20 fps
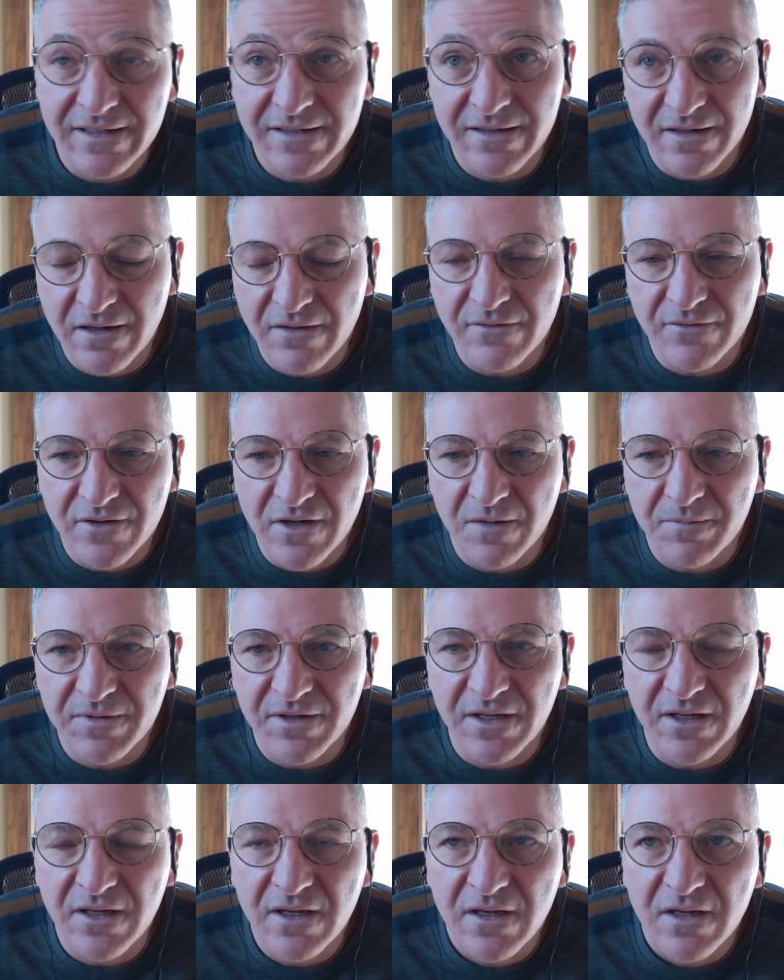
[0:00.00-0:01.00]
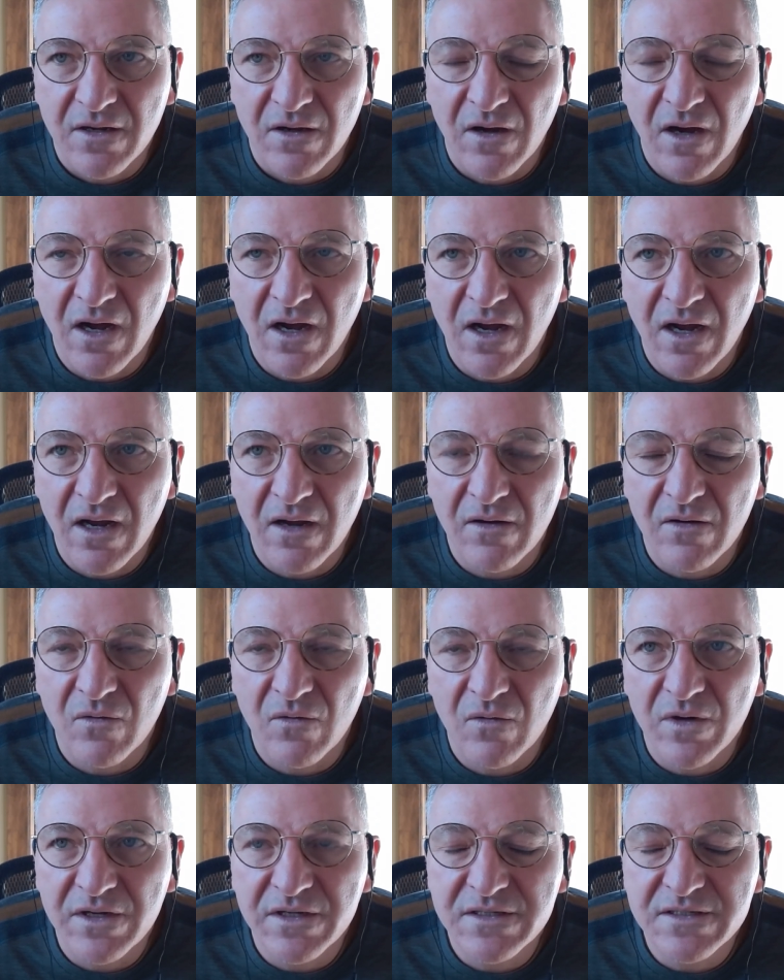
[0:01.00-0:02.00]
at another company uh,
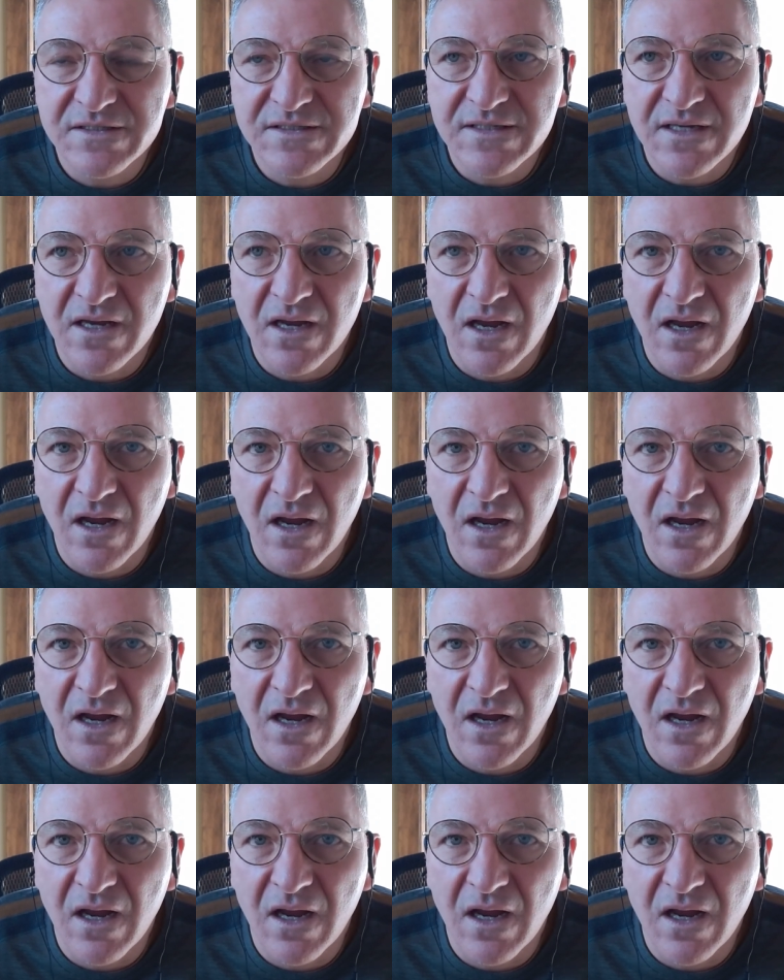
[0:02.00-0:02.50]
was